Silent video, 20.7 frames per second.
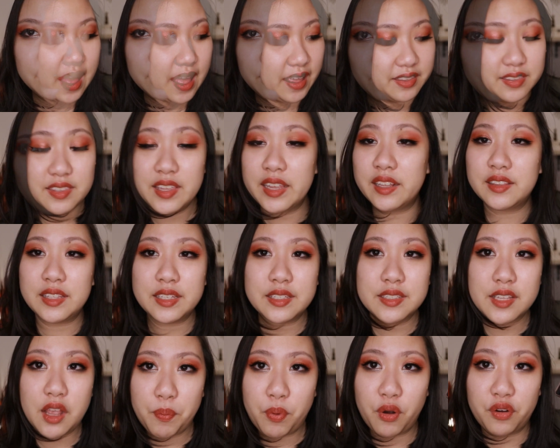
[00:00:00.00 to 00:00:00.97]
I think
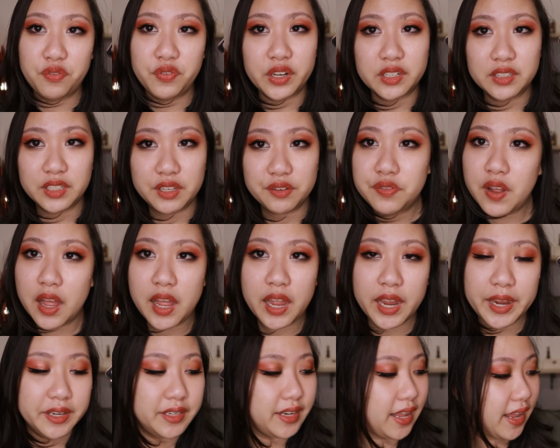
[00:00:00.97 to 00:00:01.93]
these are perfectly
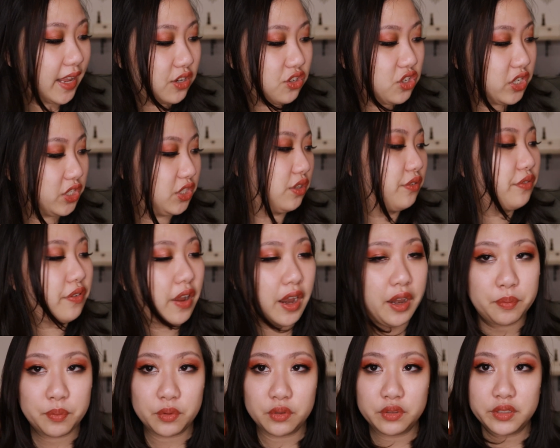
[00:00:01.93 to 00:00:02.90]
fine and
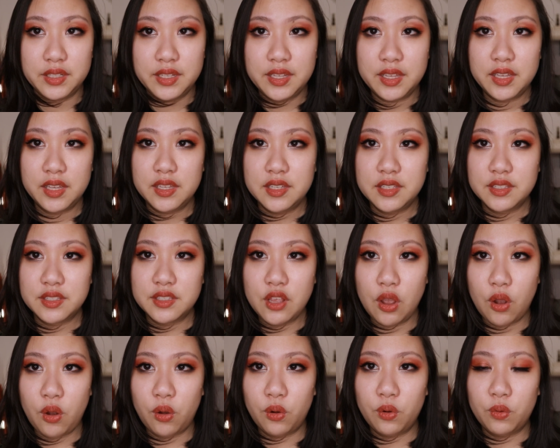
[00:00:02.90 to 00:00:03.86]
justifiable.
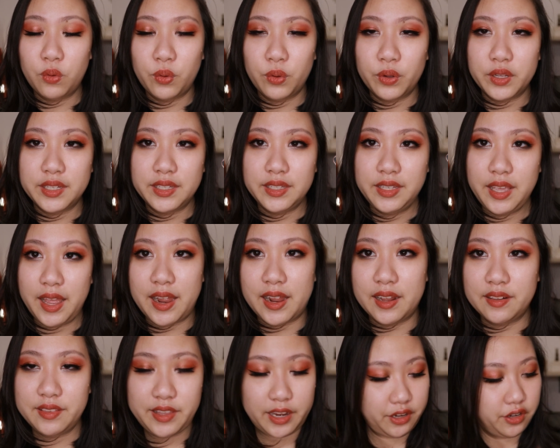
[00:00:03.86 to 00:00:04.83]
So
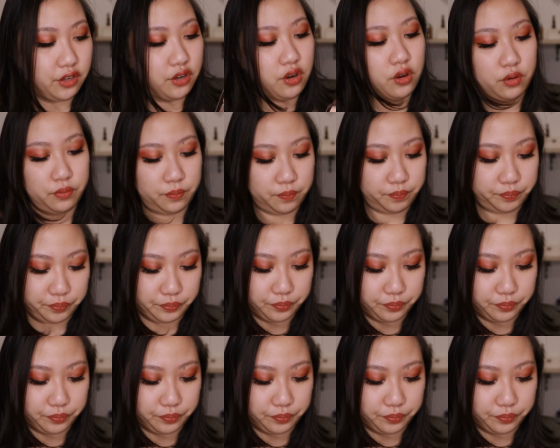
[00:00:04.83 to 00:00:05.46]
yeah, there you go.